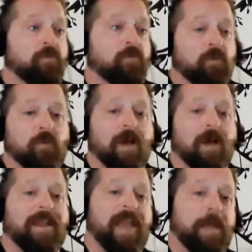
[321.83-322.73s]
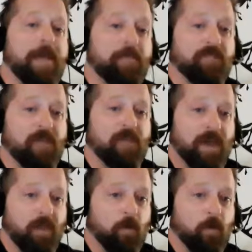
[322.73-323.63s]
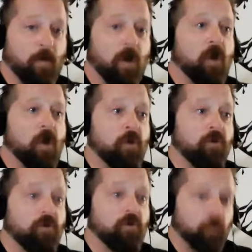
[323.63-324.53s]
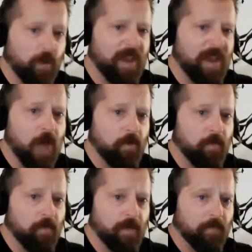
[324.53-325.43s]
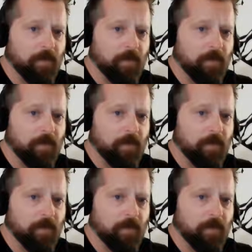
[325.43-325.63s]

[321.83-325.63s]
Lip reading: do not amplify you, trade out your people,